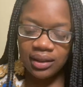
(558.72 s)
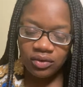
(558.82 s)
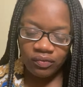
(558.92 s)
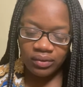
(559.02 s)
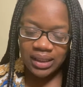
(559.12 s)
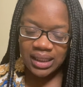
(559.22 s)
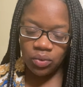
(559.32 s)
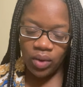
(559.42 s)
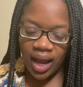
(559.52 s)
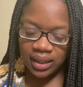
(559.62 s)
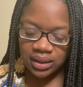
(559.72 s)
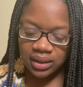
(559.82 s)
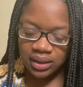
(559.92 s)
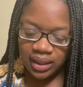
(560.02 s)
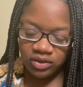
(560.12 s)
This is the
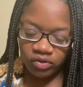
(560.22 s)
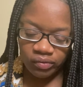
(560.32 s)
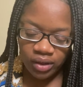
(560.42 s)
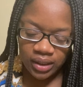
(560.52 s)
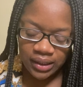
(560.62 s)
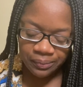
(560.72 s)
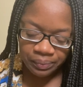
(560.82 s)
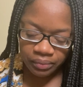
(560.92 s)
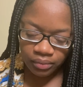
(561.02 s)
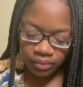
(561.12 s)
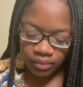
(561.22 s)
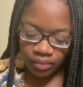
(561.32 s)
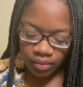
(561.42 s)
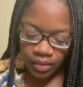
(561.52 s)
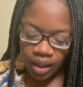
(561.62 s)
waxed dental floss.
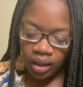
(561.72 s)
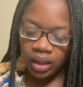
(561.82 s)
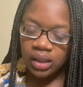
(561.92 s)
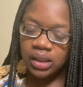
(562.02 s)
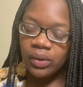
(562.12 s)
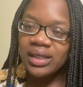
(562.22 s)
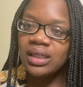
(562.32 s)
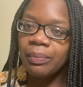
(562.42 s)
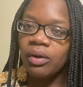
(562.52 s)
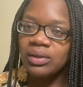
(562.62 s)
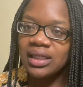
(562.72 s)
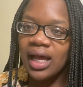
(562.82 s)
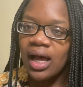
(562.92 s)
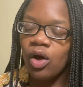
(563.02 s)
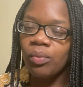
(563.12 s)
So it's supposed to
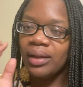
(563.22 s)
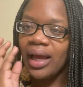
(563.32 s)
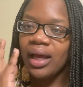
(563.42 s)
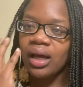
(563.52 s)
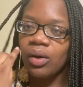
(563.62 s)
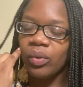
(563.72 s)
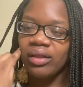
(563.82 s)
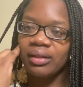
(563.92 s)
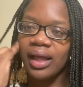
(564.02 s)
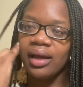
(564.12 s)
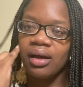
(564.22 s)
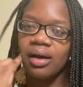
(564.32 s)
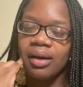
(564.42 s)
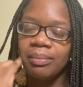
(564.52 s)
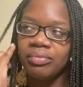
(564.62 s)
help like with like
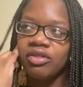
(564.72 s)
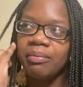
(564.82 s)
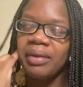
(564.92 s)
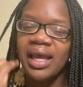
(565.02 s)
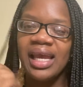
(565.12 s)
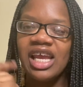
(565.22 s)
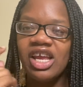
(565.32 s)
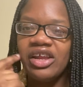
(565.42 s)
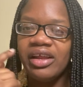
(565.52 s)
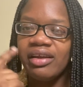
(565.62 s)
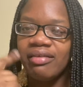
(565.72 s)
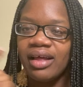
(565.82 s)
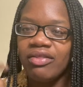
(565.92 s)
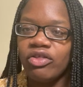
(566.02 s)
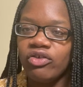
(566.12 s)
um the pain
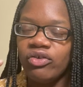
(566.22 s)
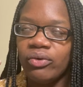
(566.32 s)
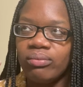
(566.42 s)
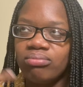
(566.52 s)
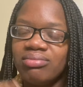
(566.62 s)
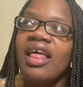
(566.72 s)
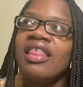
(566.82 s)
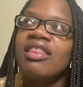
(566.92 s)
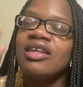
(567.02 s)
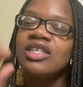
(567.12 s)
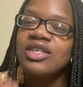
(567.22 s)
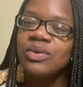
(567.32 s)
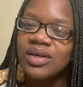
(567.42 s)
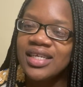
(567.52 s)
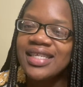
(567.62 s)
that you, the
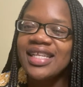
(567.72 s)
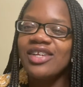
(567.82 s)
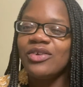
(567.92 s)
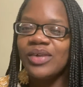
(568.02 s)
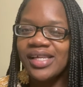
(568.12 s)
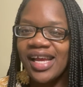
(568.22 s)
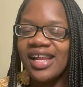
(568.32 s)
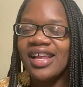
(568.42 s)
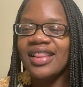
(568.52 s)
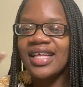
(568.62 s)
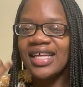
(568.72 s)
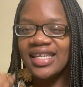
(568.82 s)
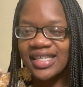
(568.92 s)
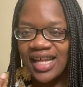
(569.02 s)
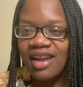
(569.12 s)
soreness that you get in the
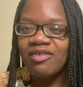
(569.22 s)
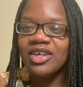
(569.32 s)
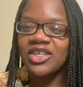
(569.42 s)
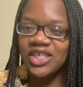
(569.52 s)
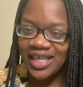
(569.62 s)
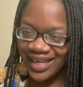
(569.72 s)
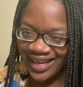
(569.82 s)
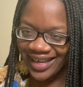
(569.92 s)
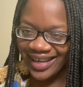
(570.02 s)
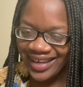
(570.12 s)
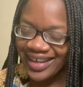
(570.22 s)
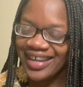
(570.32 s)
inside of your cheek